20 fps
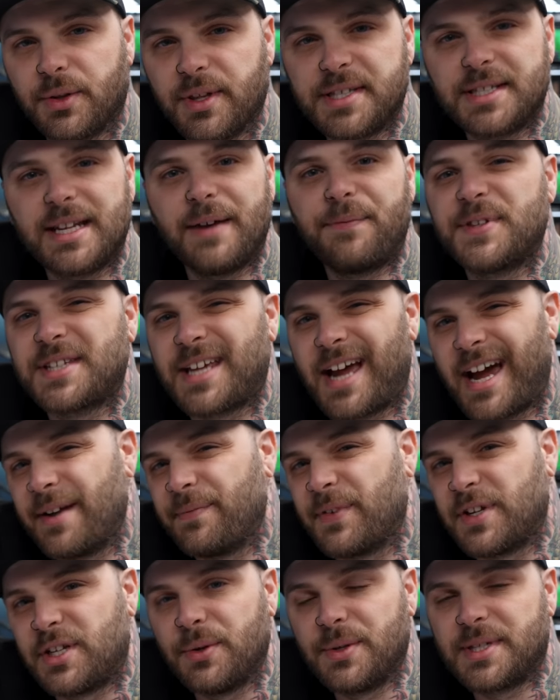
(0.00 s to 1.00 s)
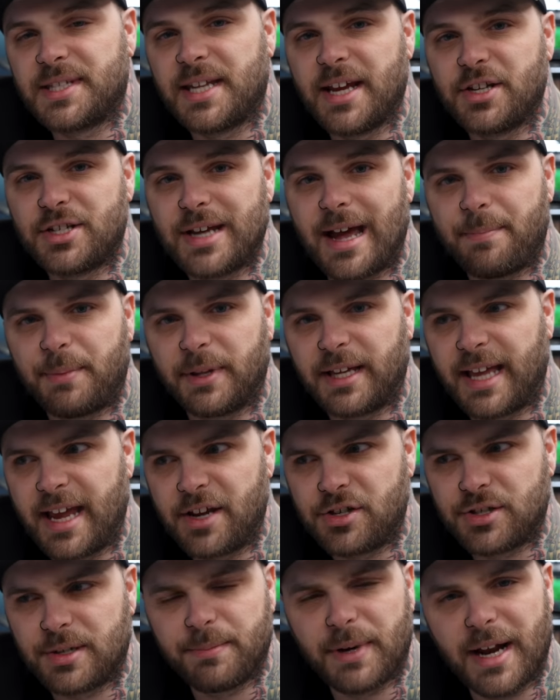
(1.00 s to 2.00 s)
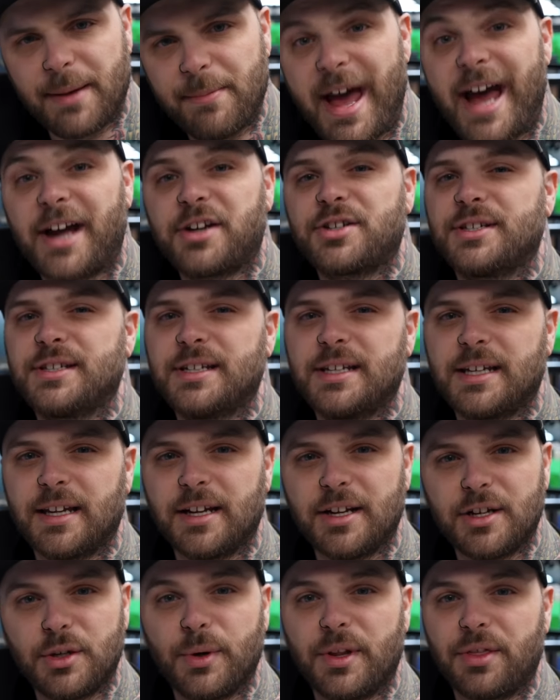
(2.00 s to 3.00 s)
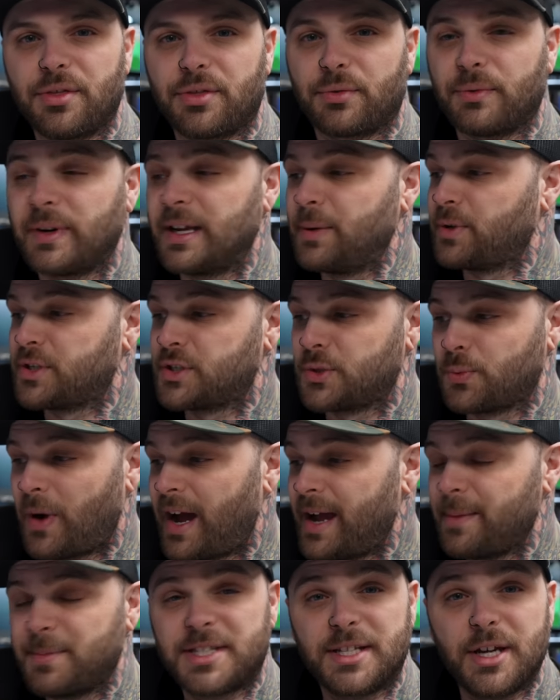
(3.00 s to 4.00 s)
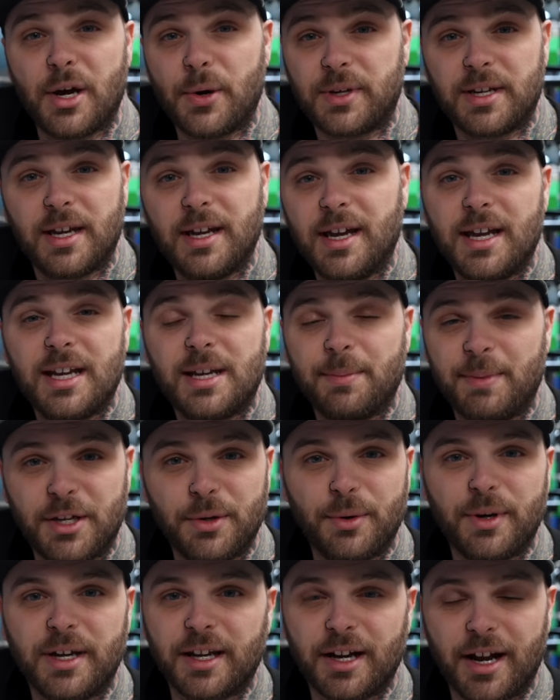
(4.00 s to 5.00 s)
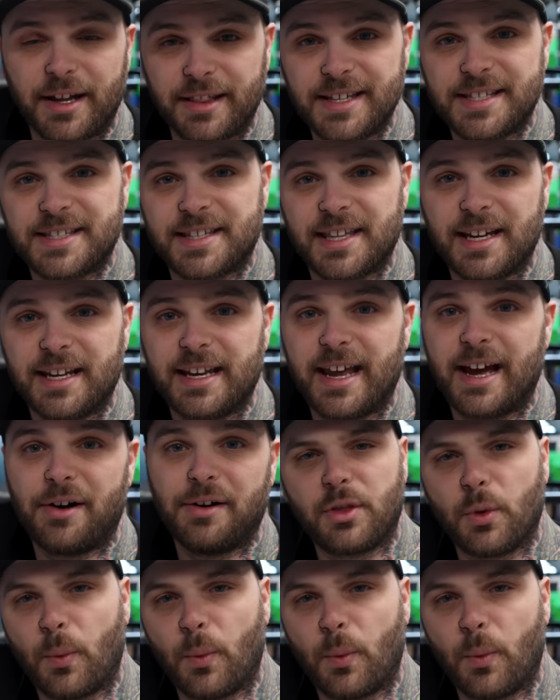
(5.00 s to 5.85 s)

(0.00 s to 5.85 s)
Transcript: this stuff is kind of a two-stage application, but I'm actually gonna do it in three, which is why I'm stoked to be doing it on this thing now.